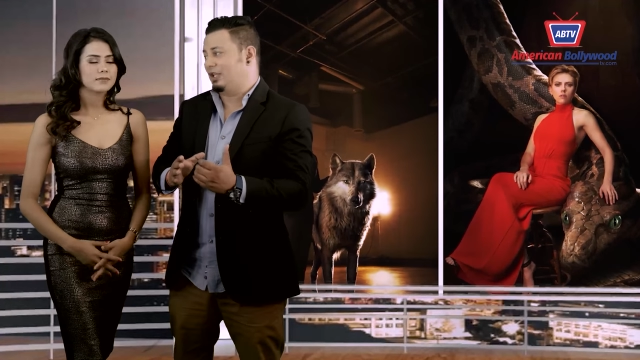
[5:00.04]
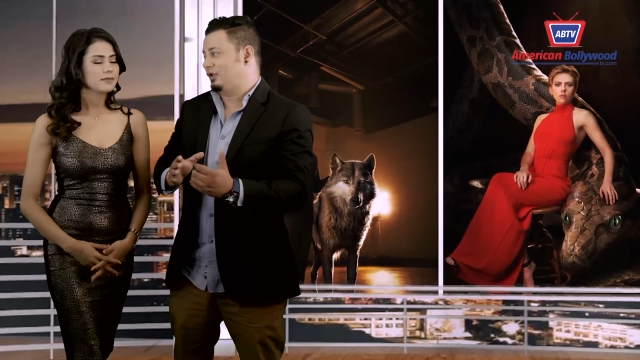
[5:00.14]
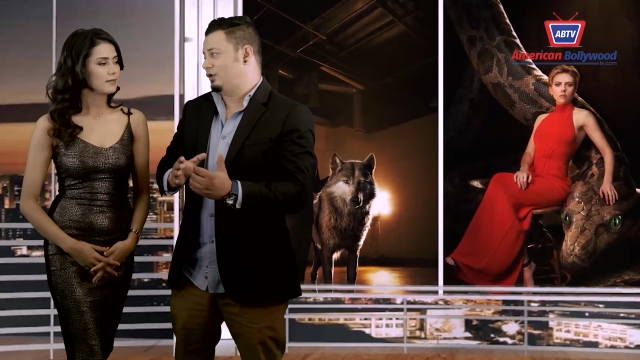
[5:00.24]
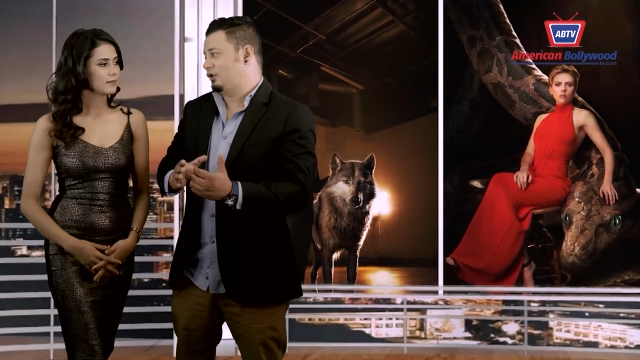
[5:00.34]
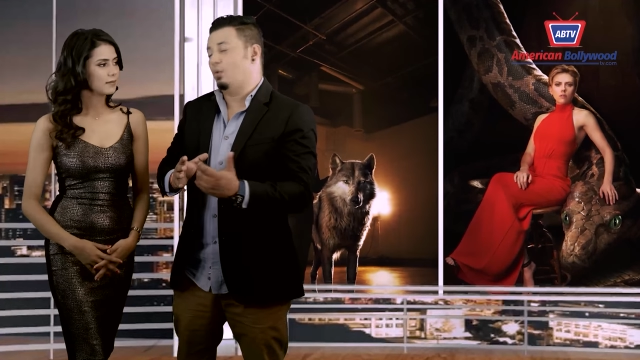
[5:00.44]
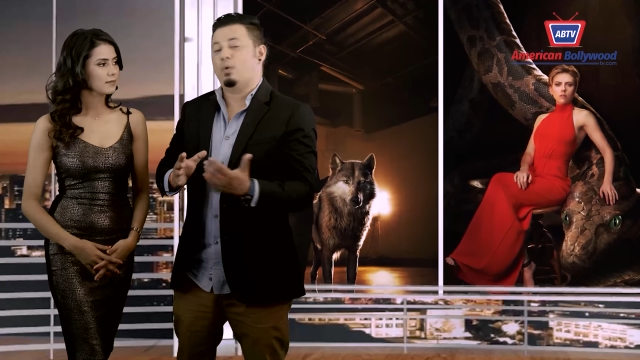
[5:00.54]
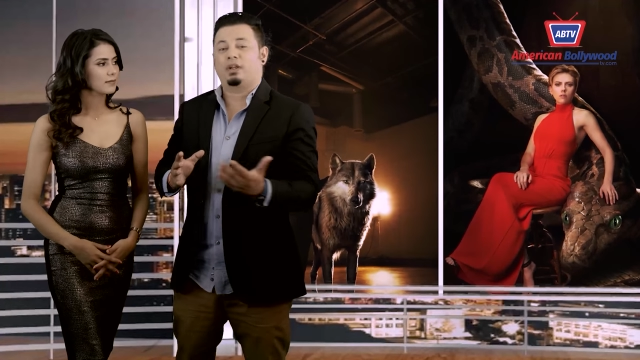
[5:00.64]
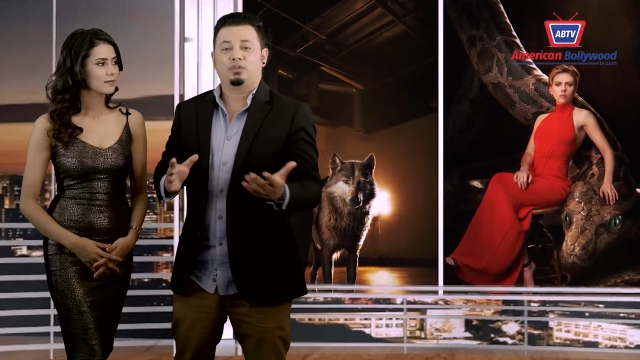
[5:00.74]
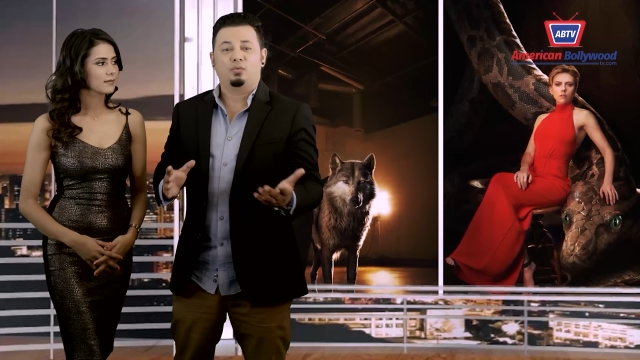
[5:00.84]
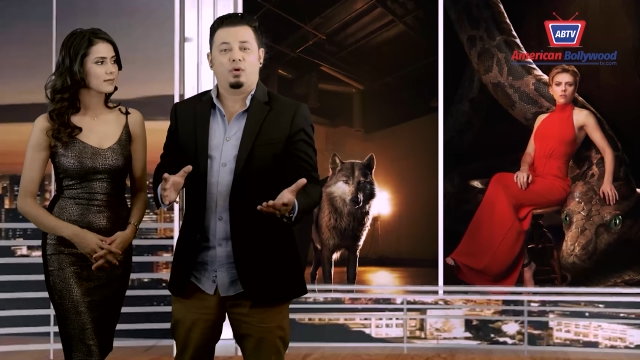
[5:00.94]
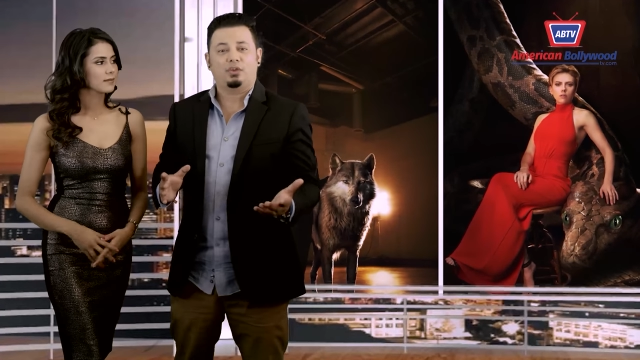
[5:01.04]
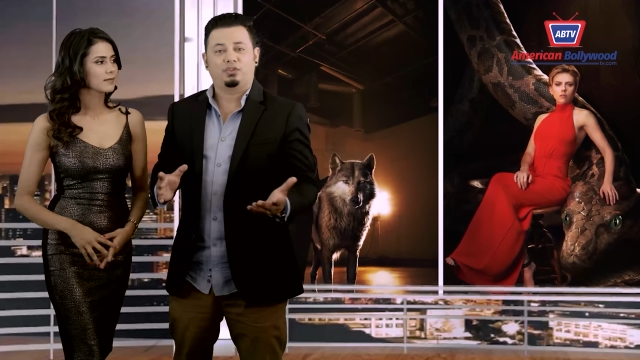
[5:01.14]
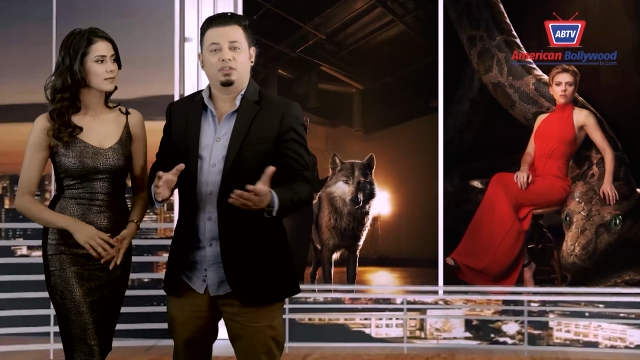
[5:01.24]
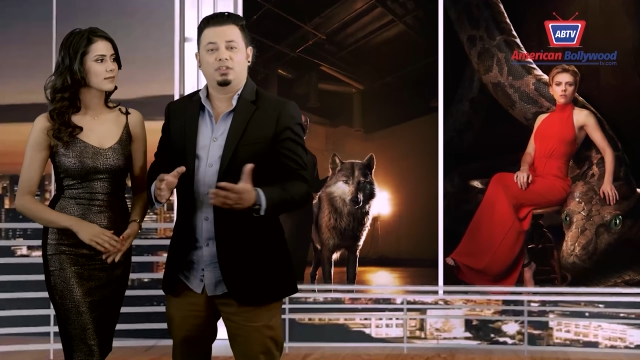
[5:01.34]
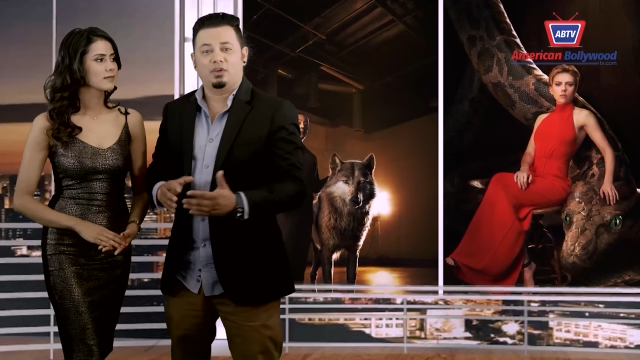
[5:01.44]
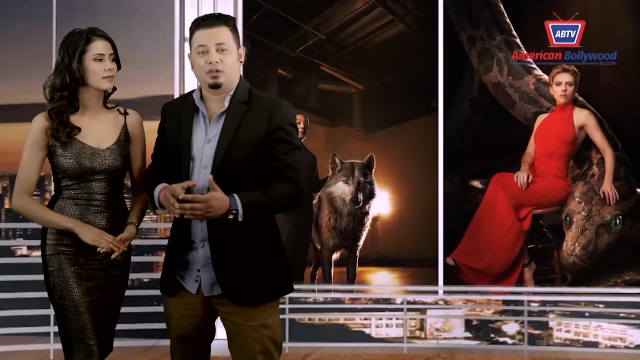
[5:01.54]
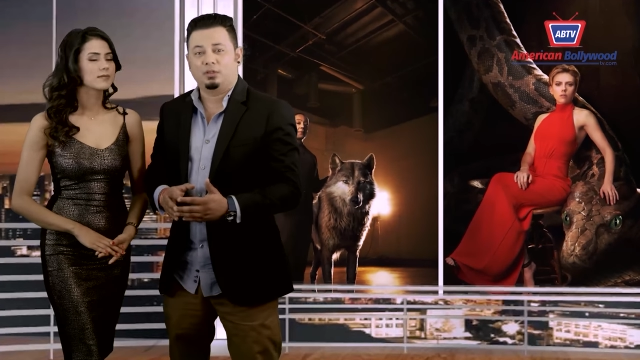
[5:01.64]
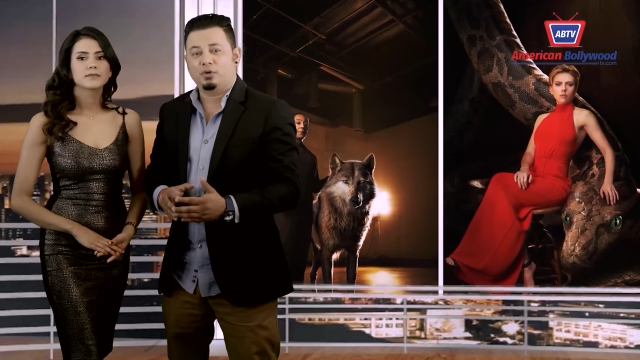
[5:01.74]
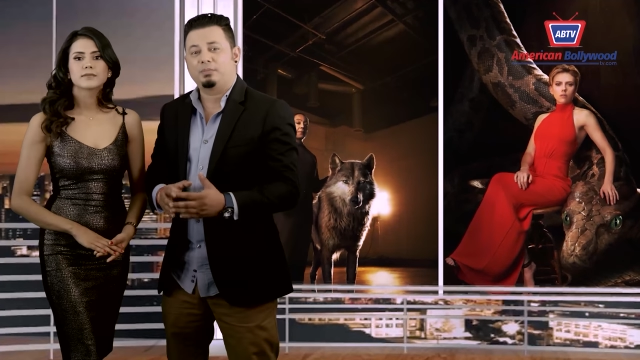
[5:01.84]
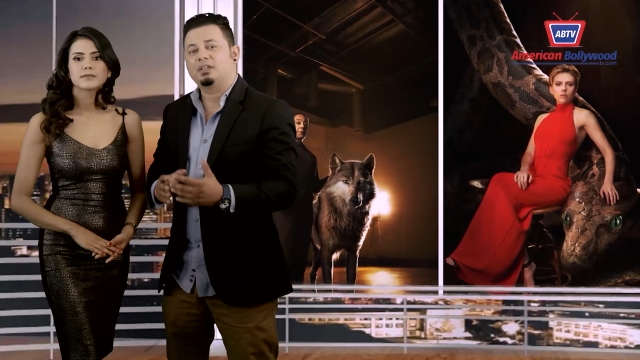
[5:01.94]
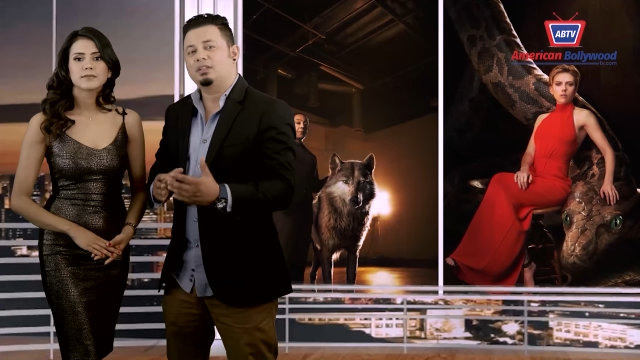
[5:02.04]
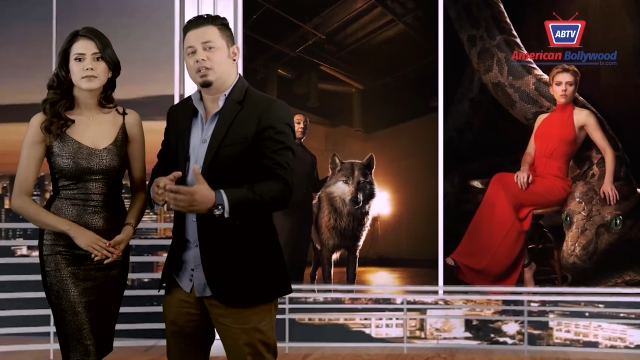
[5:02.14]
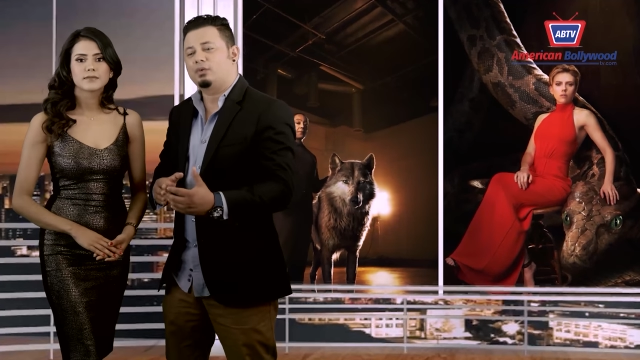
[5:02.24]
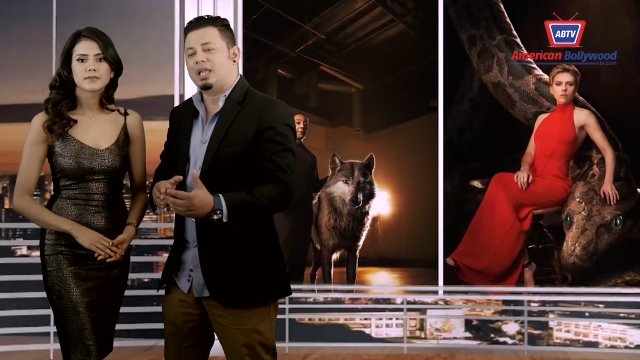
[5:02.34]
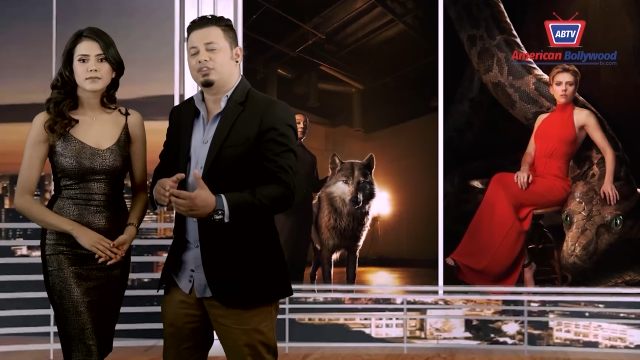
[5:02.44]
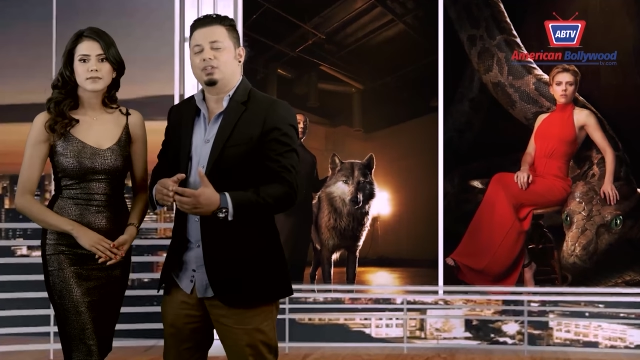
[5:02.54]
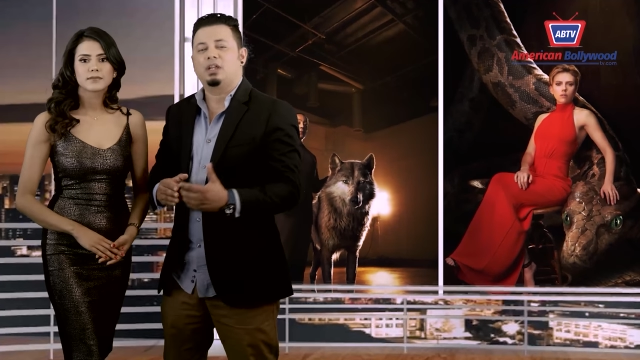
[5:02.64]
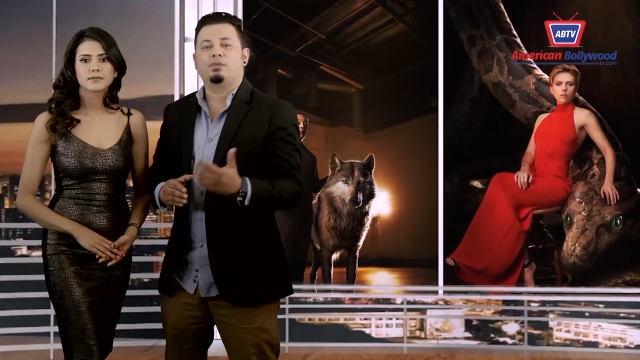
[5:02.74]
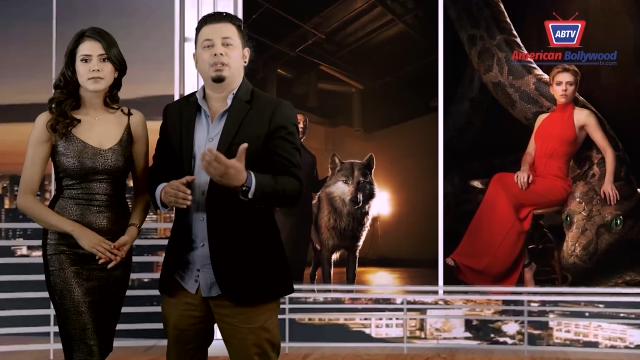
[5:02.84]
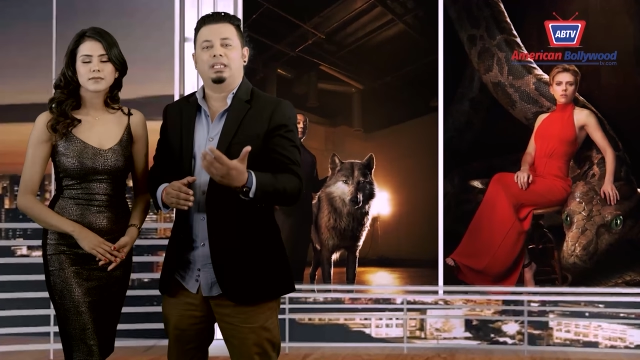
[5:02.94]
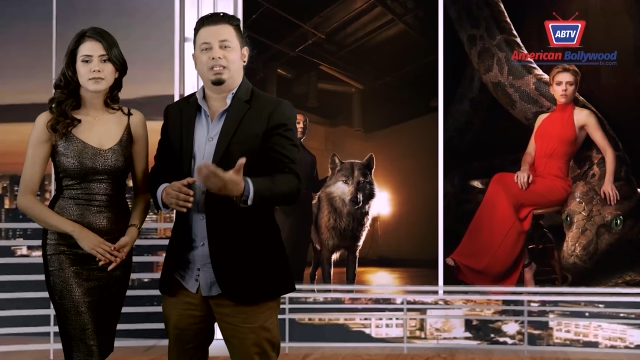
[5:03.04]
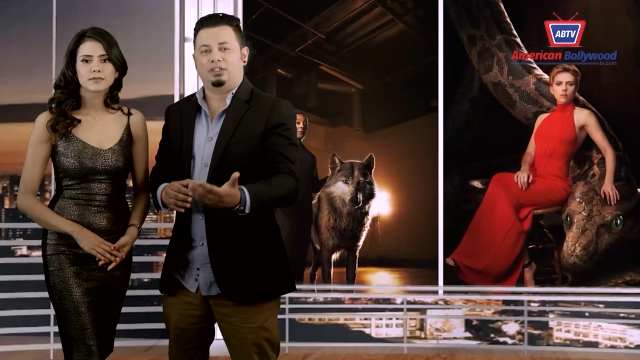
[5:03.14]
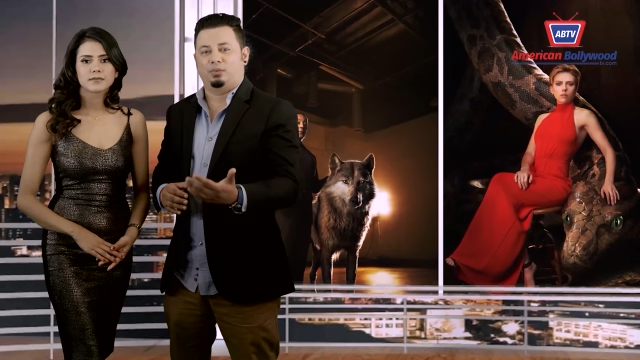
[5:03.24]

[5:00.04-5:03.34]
Speaker 1: and so wanted to watch The Jungle Book, because they could actually relate